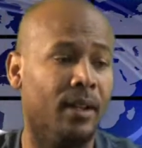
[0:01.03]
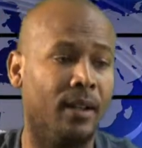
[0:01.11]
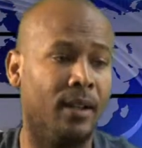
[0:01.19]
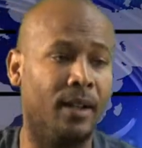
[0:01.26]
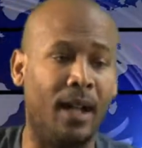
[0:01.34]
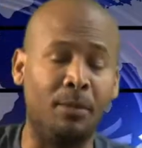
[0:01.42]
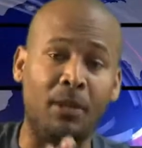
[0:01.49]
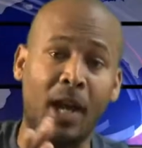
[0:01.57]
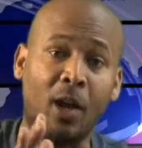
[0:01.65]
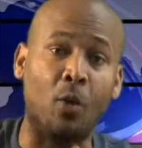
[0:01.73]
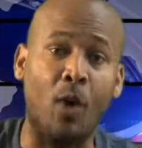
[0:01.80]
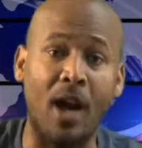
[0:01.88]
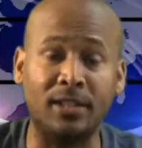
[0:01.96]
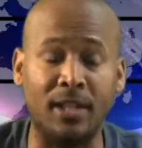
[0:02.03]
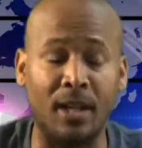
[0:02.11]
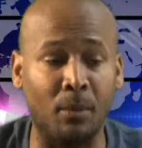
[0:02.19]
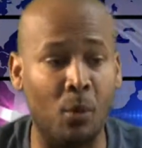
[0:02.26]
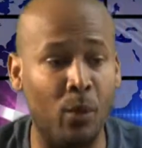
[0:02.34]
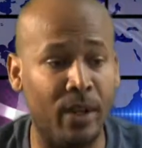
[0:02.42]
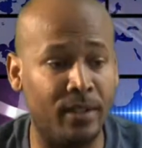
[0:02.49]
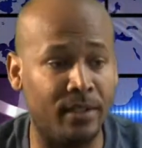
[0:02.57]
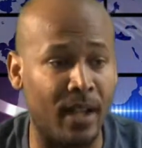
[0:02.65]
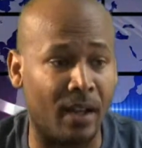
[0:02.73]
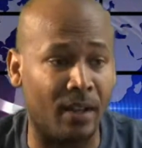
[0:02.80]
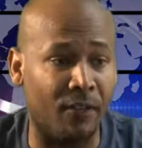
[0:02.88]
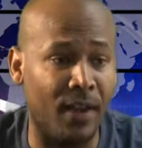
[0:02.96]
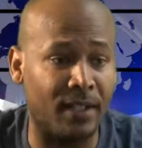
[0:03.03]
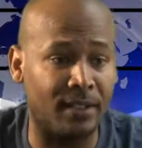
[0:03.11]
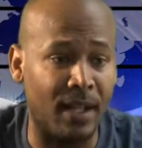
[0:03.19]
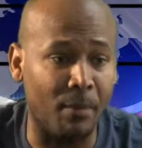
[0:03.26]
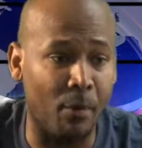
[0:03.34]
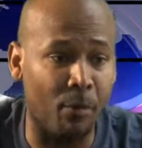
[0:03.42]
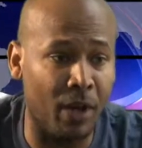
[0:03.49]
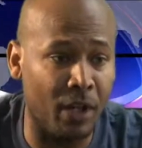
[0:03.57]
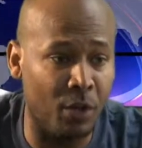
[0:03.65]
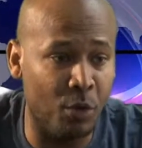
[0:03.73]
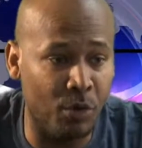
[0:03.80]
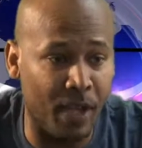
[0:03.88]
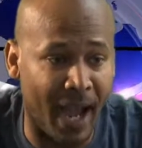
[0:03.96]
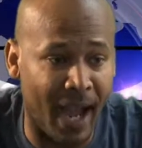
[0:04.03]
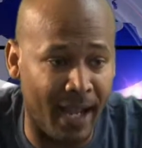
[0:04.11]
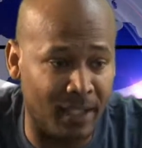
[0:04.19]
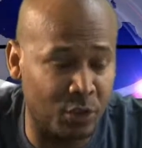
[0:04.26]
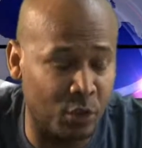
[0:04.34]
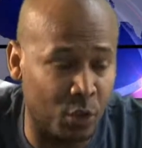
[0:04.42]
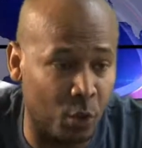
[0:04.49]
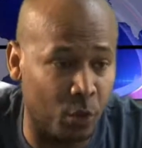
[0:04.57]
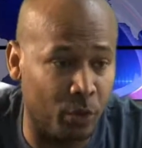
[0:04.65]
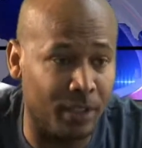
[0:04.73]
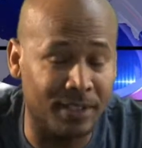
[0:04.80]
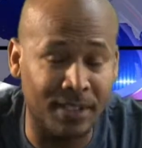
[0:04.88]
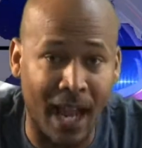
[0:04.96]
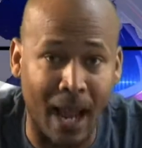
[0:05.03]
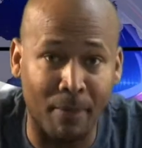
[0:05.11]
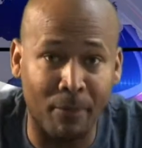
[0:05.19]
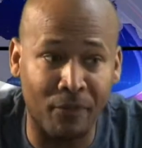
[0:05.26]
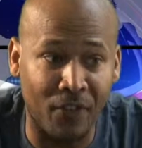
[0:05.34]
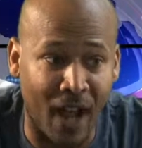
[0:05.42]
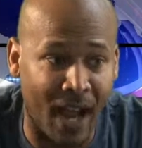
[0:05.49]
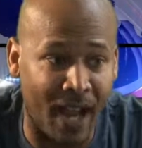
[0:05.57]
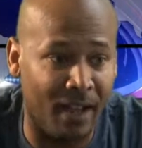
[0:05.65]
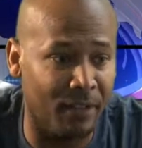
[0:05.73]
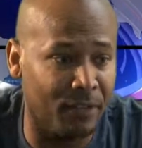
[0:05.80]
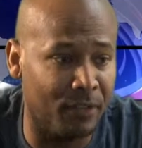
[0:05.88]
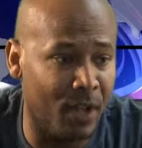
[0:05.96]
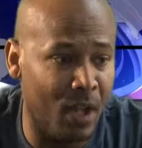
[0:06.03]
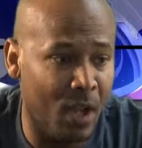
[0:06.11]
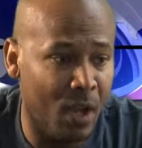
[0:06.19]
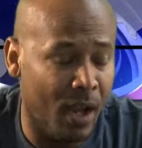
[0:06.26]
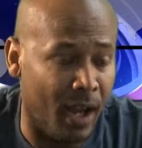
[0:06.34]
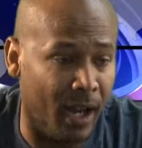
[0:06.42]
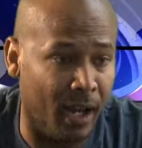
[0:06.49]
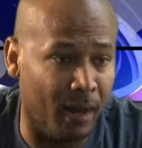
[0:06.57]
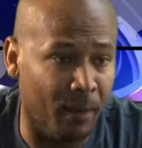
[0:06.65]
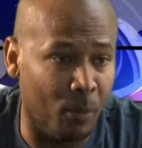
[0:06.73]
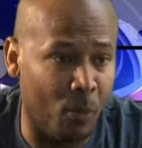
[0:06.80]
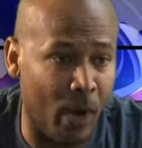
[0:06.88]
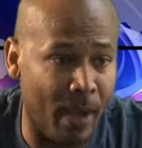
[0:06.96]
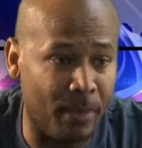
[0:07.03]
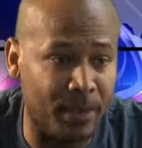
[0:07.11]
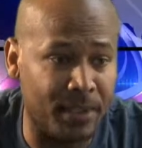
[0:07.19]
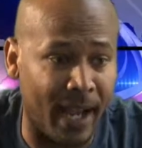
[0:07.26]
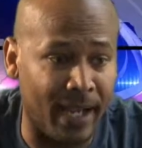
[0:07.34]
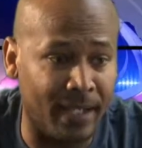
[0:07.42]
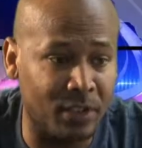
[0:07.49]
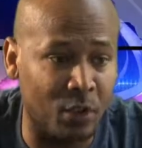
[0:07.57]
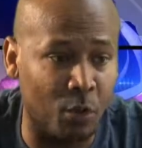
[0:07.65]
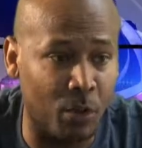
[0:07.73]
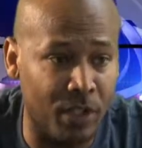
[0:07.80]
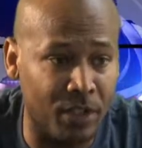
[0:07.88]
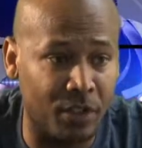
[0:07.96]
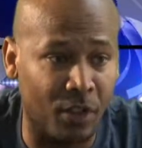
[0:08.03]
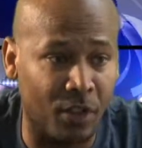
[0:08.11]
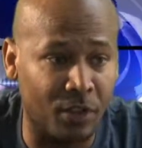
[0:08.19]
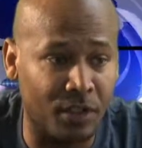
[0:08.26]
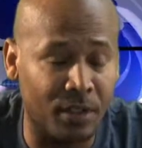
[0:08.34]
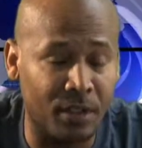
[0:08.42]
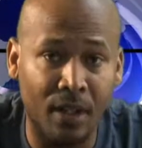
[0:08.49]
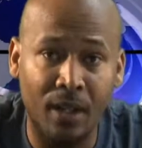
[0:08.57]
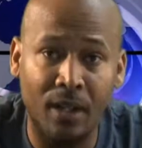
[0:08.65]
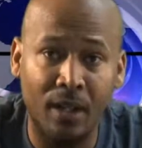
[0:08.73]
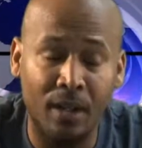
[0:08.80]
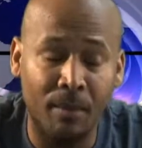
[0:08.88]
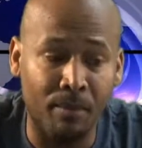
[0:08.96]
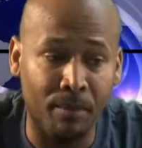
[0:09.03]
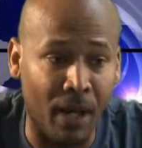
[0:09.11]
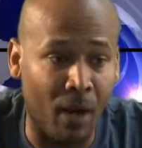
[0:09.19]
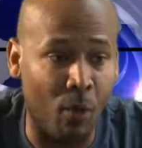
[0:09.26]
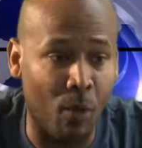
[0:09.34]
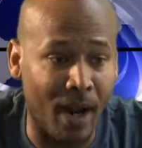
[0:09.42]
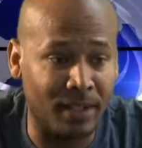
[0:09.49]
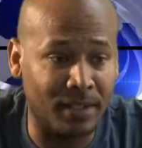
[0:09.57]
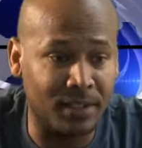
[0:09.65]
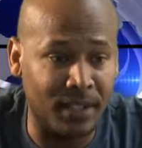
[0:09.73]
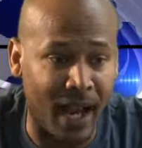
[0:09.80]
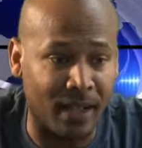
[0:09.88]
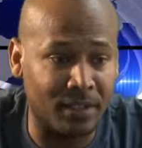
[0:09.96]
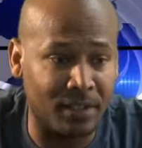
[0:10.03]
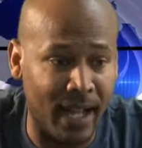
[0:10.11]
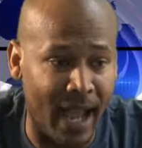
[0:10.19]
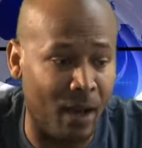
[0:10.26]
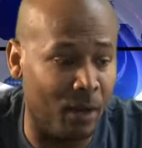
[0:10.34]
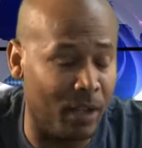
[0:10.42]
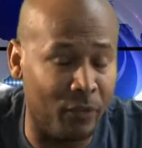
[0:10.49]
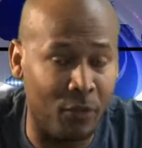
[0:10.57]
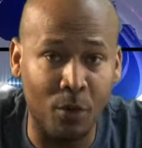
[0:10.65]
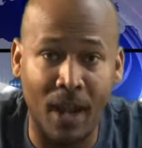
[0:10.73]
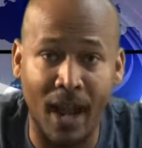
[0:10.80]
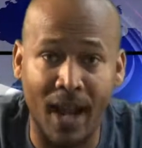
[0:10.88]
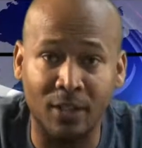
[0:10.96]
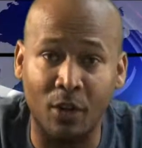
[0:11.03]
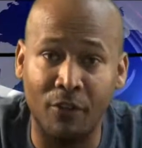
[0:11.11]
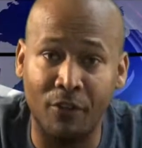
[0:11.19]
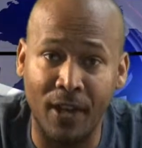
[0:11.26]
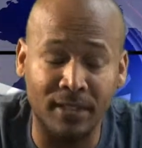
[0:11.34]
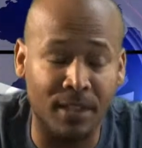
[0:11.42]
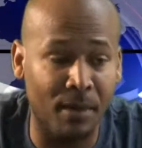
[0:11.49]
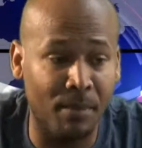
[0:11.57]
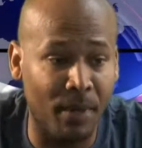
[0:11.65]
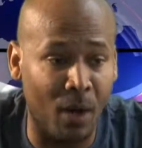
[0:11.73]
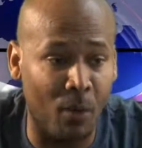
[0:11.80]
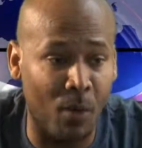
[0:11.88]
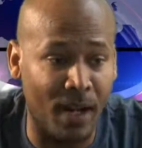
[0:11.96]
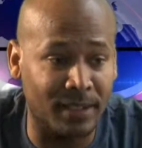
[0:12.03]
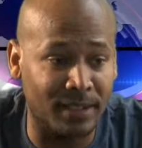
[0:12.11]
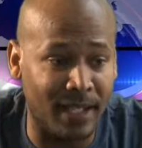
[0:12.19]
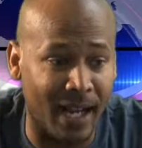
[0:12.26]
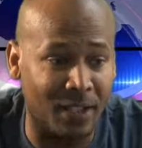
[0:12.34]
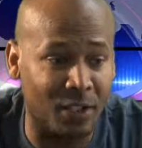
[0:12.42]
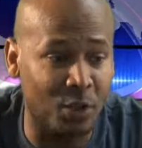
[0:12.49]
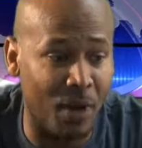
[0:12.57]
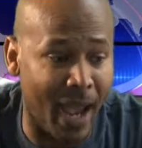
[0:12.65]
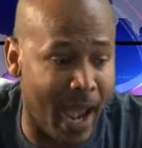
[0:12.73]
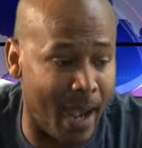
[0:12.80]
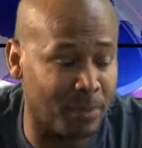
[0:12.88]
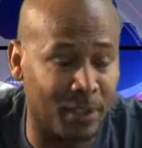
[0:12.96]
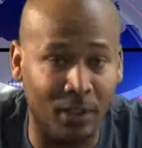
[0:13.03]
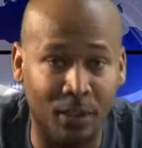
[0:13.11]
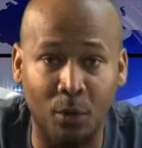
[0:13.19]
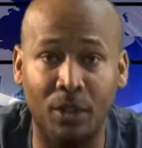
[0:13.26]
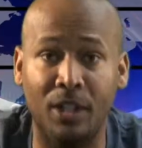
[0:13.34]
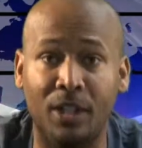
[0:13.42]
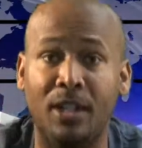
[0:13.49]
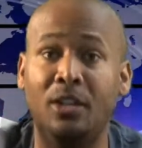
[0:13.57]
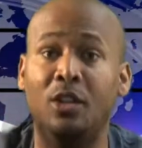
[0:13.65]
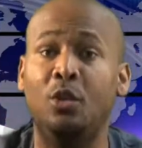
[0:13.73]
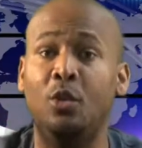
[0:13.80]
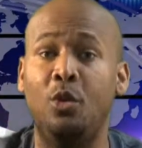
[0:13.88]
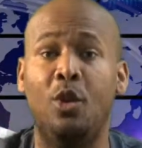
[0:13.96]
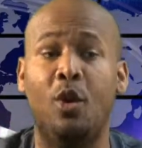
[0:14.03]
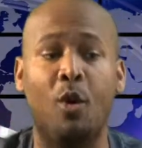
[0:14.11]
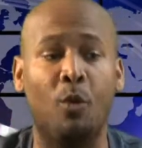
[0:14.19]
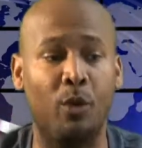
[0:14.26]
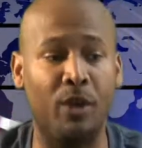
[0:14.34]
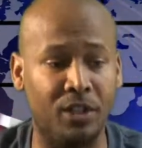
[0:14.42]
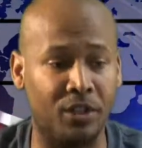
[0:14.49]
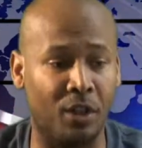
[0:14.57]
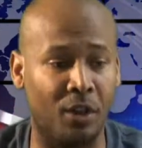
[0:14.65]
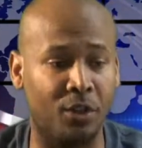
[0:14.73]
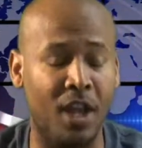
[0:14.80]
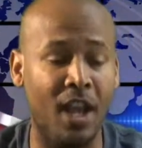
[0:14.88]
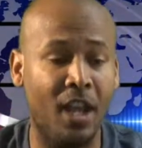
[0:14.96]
I'm Donald Washington. I'm the Weed Stock Investor. I'm going to bring you guys to the top 5 websites to research marijuana stocks. Now, if you guys are invested in marijuana stocks, you absolutely need to do your own research.